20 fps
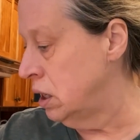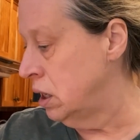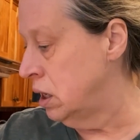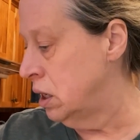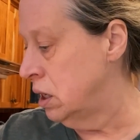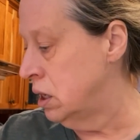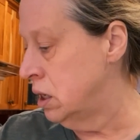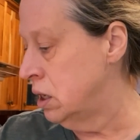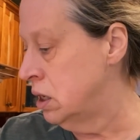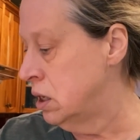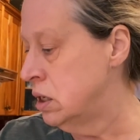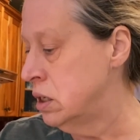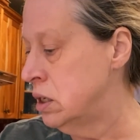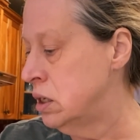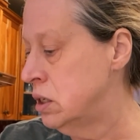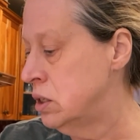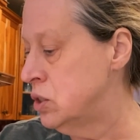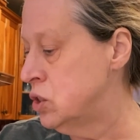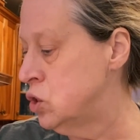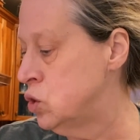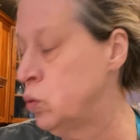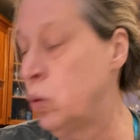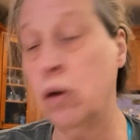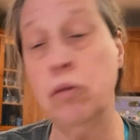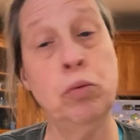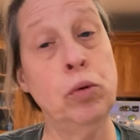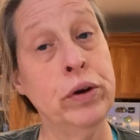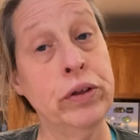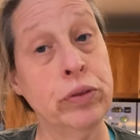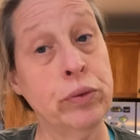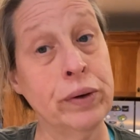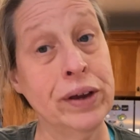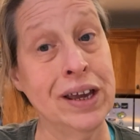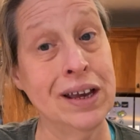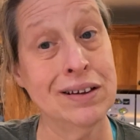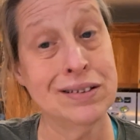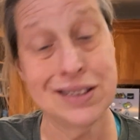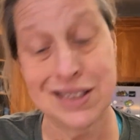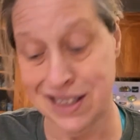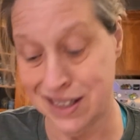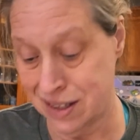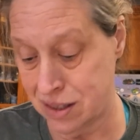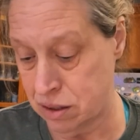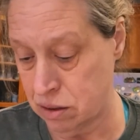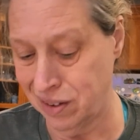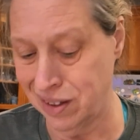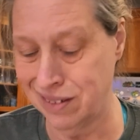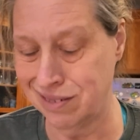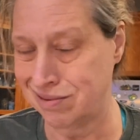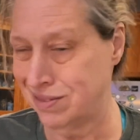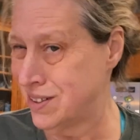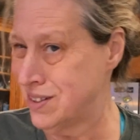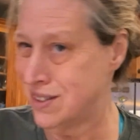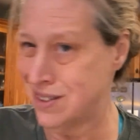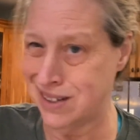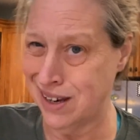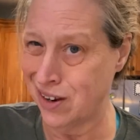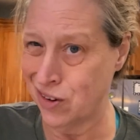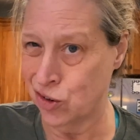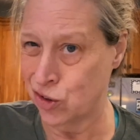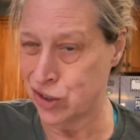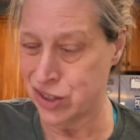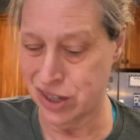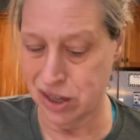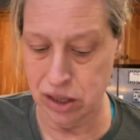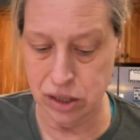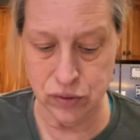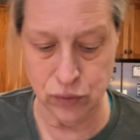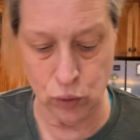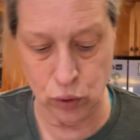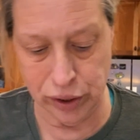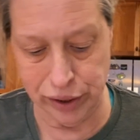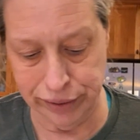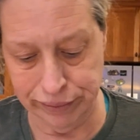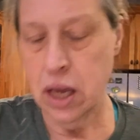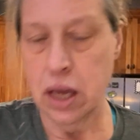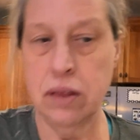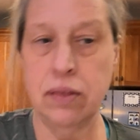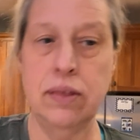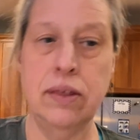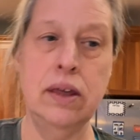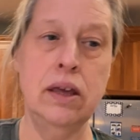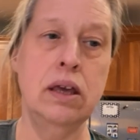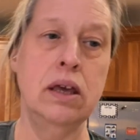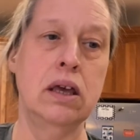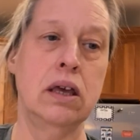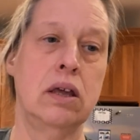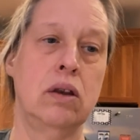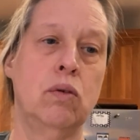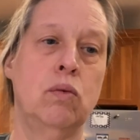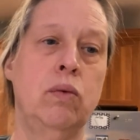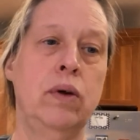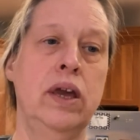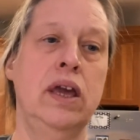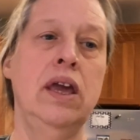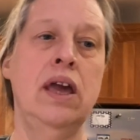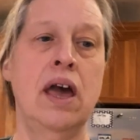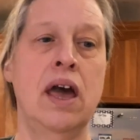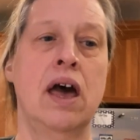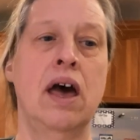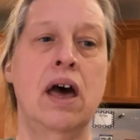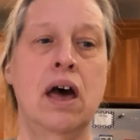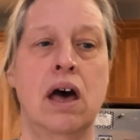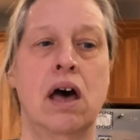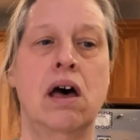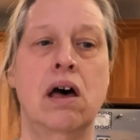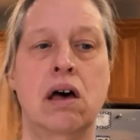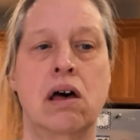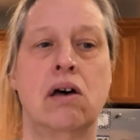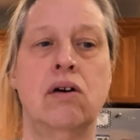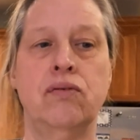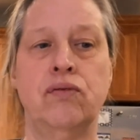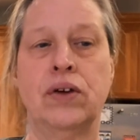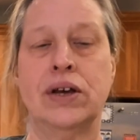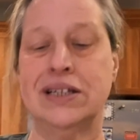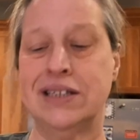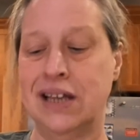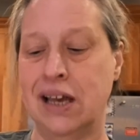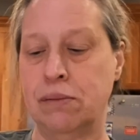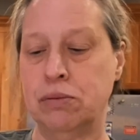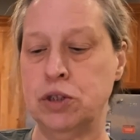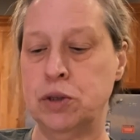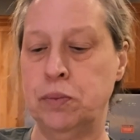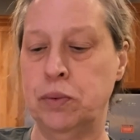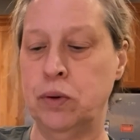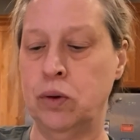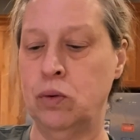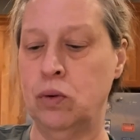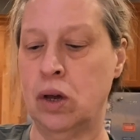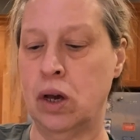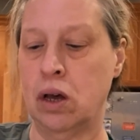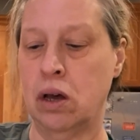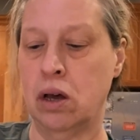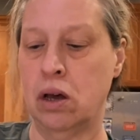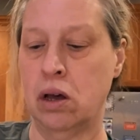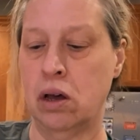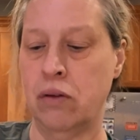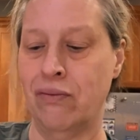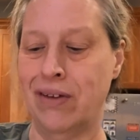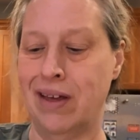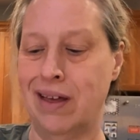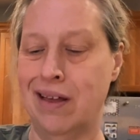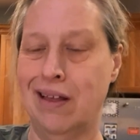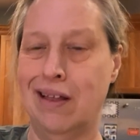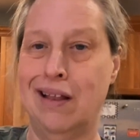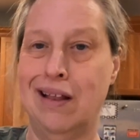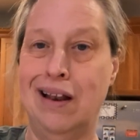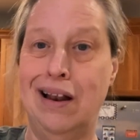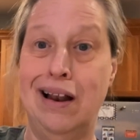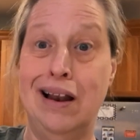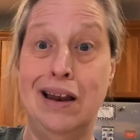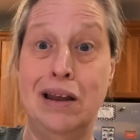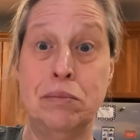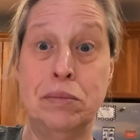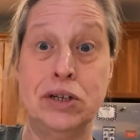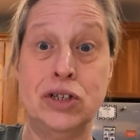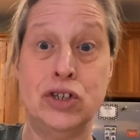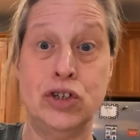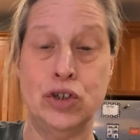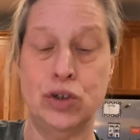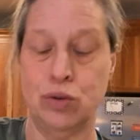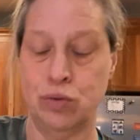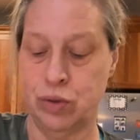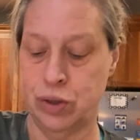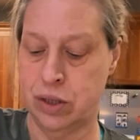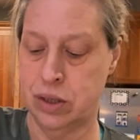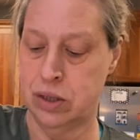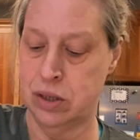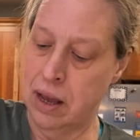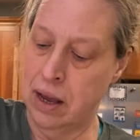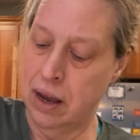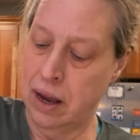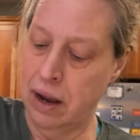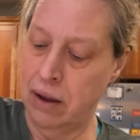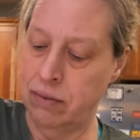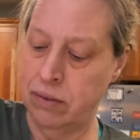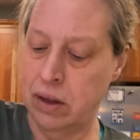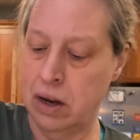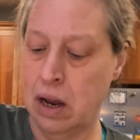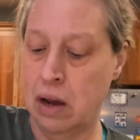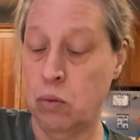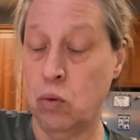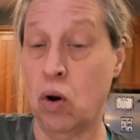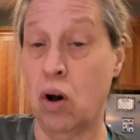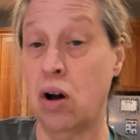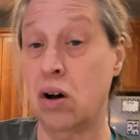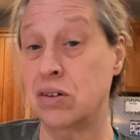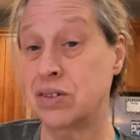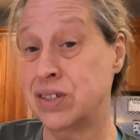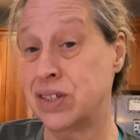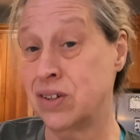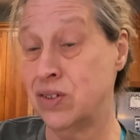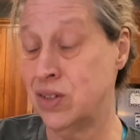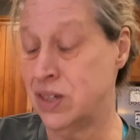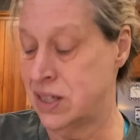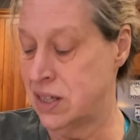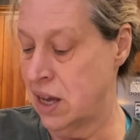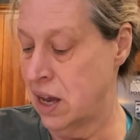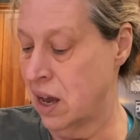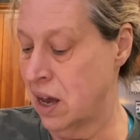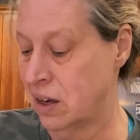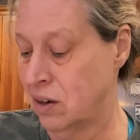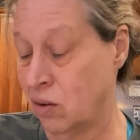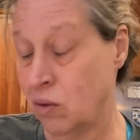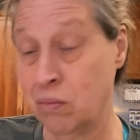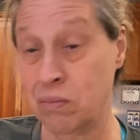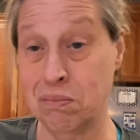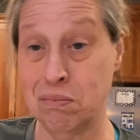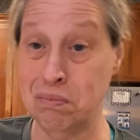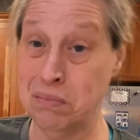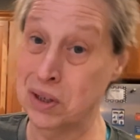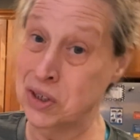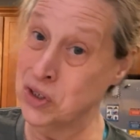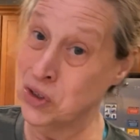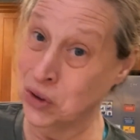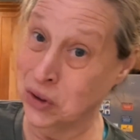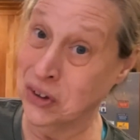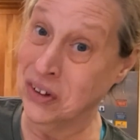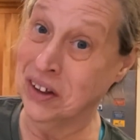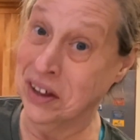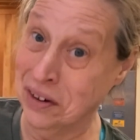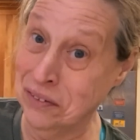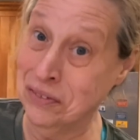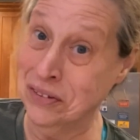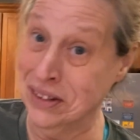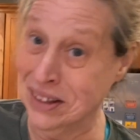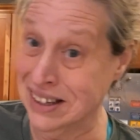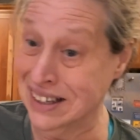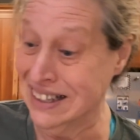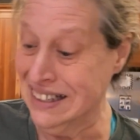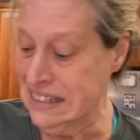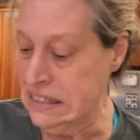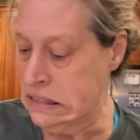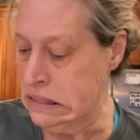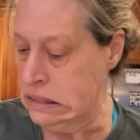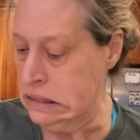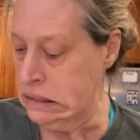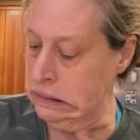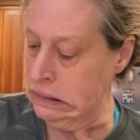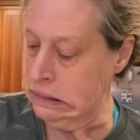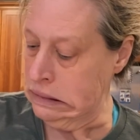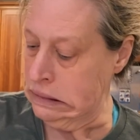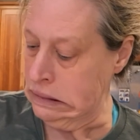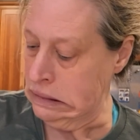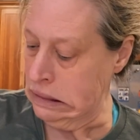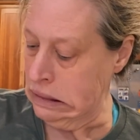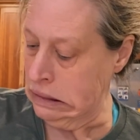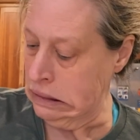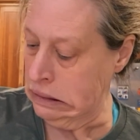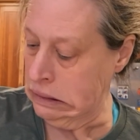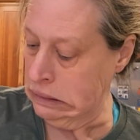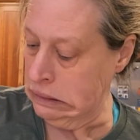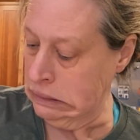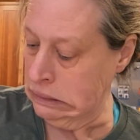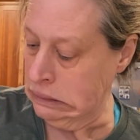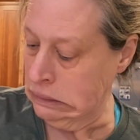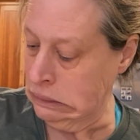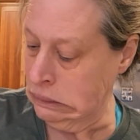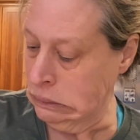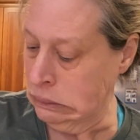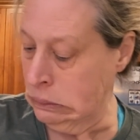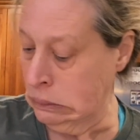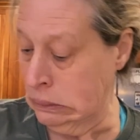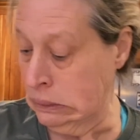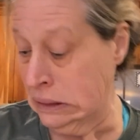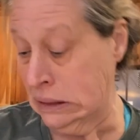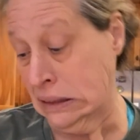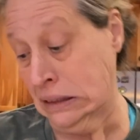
is 12.3 ounces, standard size for it. Then we have a tablespoon of lemon juice. And then I will also say, I don't measure a lot of things. So